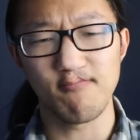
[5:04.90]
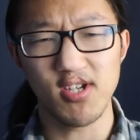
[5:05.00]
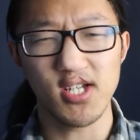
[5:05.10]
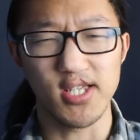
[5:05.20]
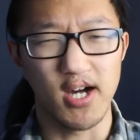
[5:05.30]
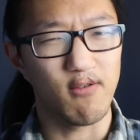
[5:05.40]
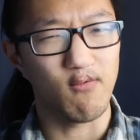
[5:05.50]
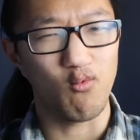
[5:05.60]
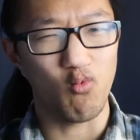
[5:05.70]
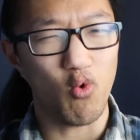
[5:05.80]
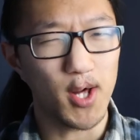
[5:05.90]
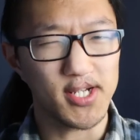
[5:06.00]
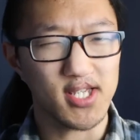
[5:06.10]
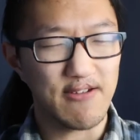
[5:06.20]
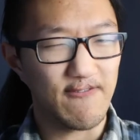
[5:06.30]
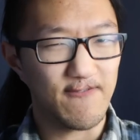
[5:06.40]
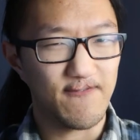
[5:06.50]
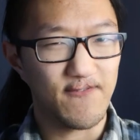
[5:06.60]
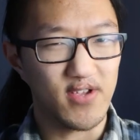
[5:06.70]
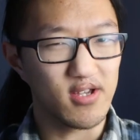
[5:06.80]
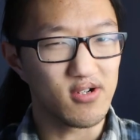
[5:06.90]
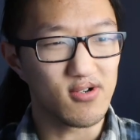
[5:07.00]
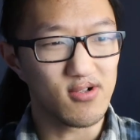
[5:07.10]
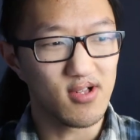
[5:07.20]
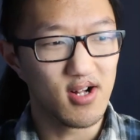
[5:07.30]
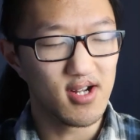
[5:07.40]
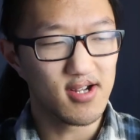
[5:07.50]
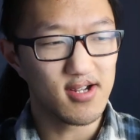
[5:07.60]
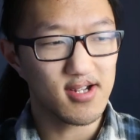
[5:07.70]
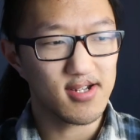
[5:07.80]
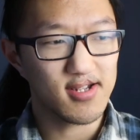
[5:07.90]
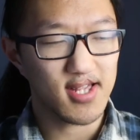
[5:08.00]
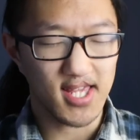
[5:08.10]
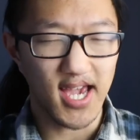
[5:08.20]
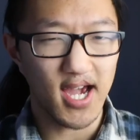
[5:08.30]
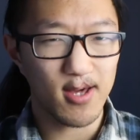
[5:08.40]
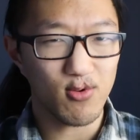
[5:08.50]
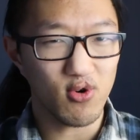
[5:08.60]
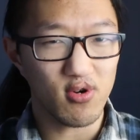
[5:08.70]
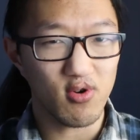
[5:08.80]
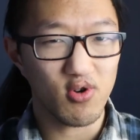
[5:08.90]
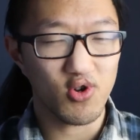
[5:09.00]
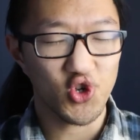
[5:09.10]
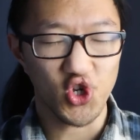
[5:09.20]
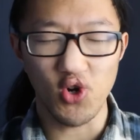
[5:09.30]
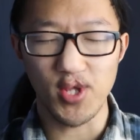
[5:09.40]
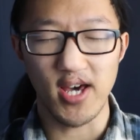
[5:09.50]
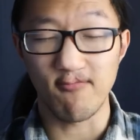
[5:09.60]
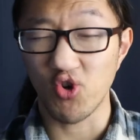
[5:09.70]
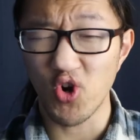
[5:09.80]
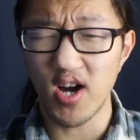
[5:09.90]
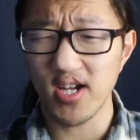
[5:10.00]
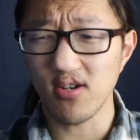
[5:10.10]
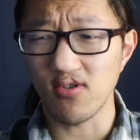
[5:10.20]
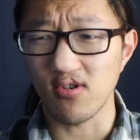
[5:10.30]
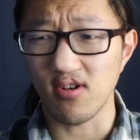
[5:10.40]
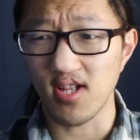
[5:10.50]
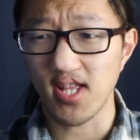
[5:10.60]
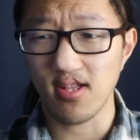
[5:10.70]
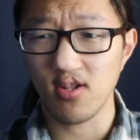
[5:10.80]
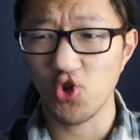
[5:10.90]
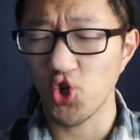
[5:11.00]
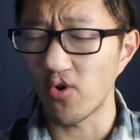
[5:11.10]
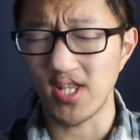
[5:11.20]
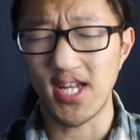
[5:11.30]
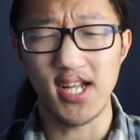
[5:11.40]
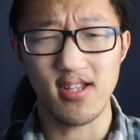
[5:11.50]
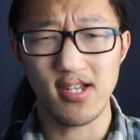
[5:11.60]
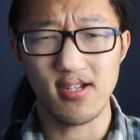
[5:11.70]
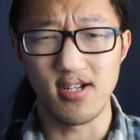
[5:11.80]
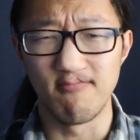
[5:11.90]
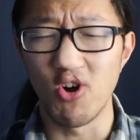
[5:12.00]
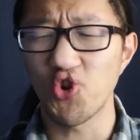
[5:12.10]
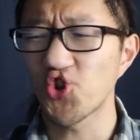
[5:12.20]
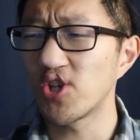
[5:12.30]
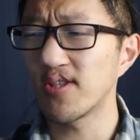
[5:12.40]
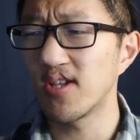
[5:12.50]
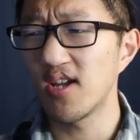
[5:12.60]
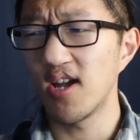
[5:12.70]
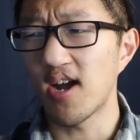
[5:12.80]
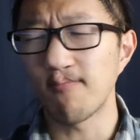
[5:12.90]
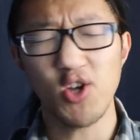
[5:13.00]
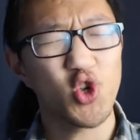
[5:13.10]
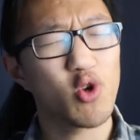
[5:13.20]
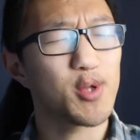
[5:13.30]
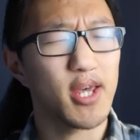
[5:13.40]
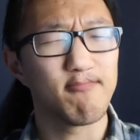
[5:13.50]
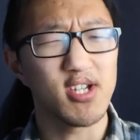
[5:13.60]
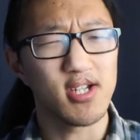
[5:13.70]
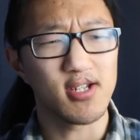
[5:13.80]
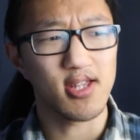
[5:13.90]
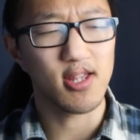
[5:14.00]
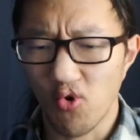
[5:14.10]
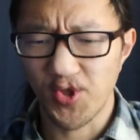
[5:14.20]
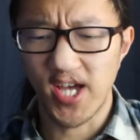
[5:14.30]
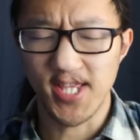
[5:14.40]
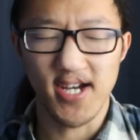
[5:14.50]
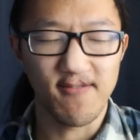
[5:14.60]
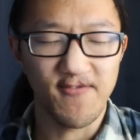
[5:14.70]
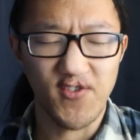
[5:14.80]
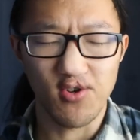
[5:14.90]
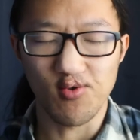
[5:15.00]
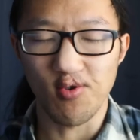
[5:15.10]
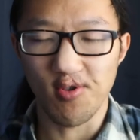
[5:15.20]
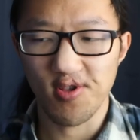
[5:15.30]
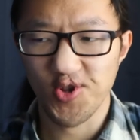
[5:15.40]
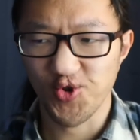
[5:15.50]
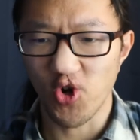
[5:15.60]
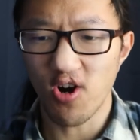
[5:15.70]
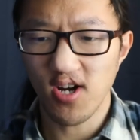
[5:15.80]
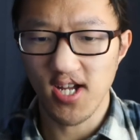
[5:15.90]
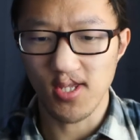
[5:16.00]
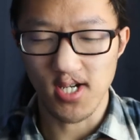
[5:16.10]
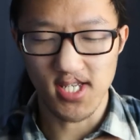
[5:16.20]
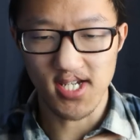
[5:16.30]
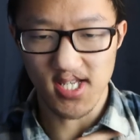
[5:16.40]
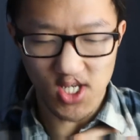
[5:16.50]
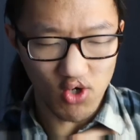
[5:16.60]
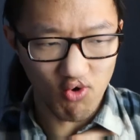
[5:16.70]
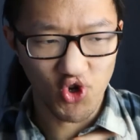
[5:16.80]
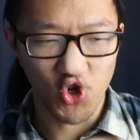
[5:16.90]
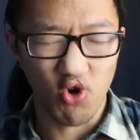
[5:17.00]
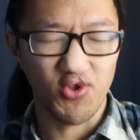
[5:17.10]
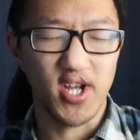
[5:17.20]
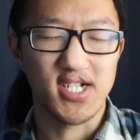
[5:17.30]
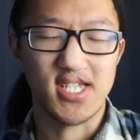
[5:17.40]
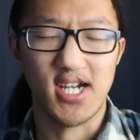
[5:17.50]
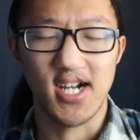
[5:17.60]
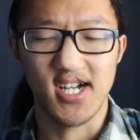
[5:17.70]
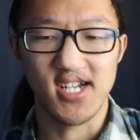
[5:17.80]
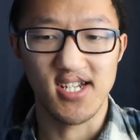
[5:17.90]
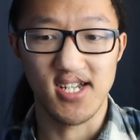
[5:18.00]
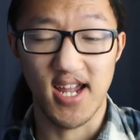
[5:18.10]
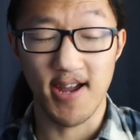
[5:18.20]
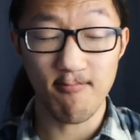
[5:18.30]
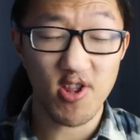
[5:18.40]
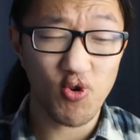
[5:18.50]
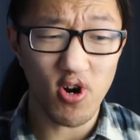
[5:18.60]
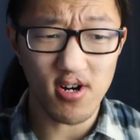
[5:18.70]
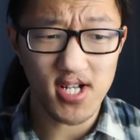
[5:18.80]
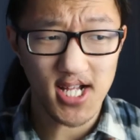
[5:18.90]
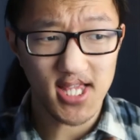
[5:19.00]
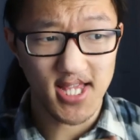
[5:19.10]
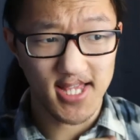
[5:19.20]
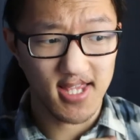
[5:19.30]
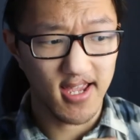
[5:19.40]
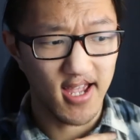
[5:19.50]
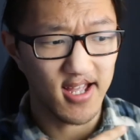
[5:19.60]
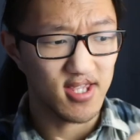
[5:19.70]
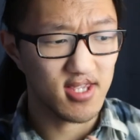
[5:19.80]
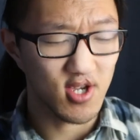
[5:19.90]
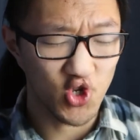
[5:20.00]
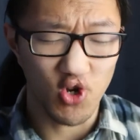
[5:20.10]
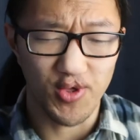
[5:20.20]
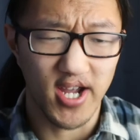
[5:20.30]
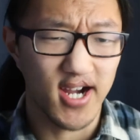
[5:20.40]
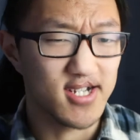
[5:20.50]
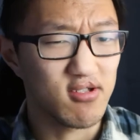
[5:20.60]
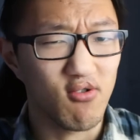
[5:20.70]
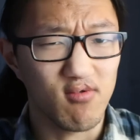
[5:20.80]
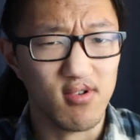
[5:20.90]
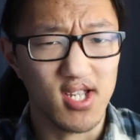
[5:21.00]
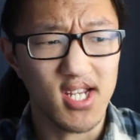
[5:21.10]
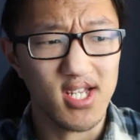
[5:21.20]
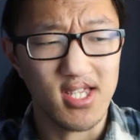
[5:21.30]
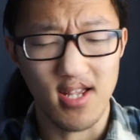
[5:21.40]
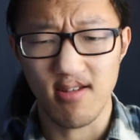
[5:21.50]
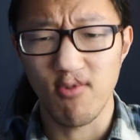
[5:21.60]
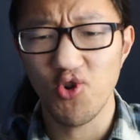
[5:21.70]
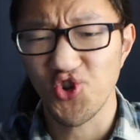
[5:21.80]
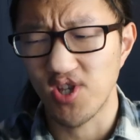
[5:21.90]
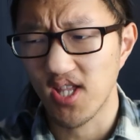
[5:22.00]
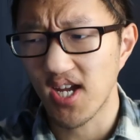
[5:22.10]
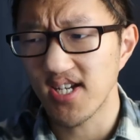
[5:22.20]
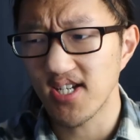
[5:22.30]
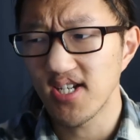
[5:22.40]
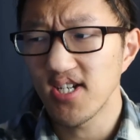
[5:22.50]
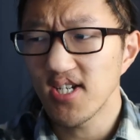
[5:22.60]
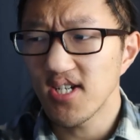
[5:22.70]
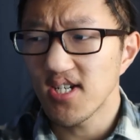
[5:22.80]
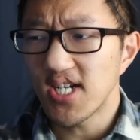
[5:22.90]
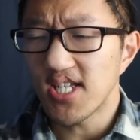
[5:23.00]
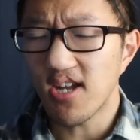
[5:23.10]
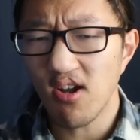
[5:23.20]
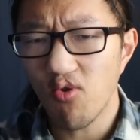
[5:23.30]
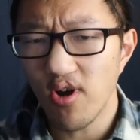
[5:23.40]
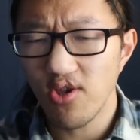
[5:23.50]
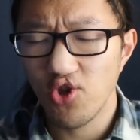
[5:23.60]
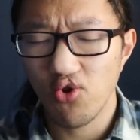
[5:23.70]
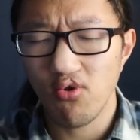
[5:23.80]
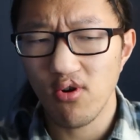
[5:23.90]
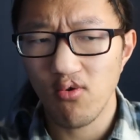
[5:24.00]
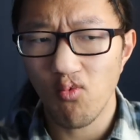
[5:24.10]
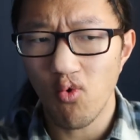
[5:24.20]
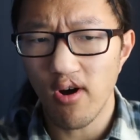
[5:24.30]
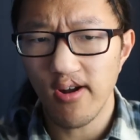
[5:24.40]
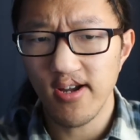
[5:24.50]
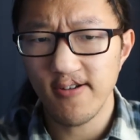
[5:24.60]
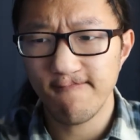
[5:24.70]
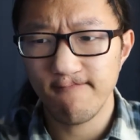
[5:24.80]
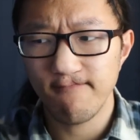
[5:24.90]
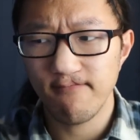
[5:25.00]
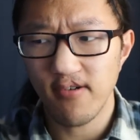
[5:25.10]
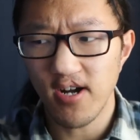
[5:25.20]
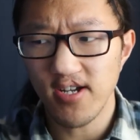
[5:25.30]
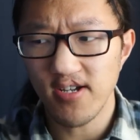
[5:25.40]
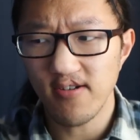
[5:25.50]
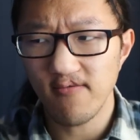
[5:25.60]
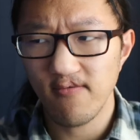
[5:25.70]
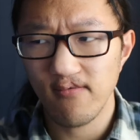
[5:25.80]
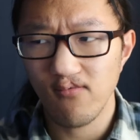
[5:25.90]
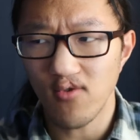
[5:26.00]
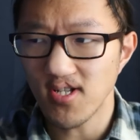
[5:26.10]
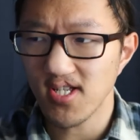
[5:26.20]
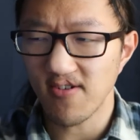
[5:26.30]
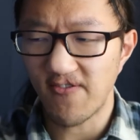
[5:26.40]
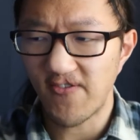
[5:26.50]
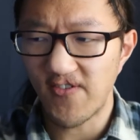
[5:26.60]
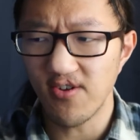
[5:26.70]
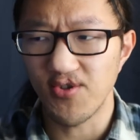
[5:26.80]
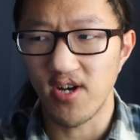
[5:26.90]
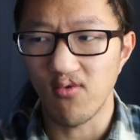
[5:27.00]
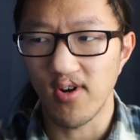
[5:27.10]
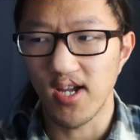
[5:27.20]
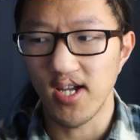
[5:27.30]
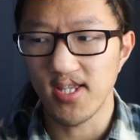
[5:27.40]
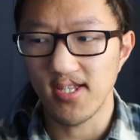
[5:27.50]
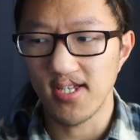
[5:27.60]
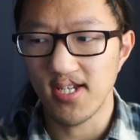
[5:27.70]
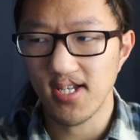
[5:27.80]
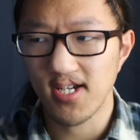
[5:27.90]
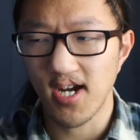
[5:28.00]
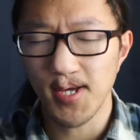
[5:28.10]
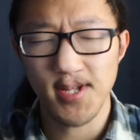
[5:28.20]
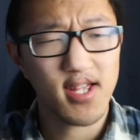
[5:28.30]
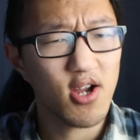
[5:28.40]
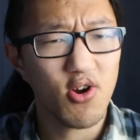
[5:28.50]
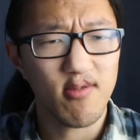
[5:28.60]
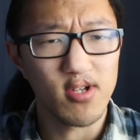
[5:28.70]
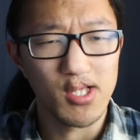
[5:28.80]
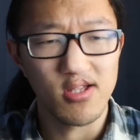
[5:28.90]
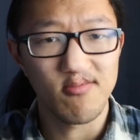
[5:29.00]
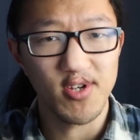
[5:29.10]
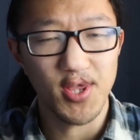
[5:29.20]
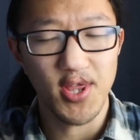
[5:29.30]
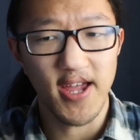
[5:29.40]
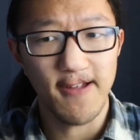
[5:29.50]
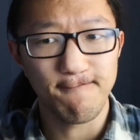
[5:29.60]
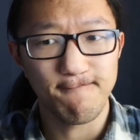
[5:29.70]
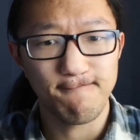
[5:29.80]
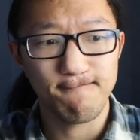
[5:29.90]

of me not wanting to feel sad or show that I'm crying or showing that emotion, I'm not sure what that means, or that I feel strong and I need to show that I am strong and to show that I don't need these emotions. I'm not quite sure why I wanted to feel that way, and it kind of scares me a little bit that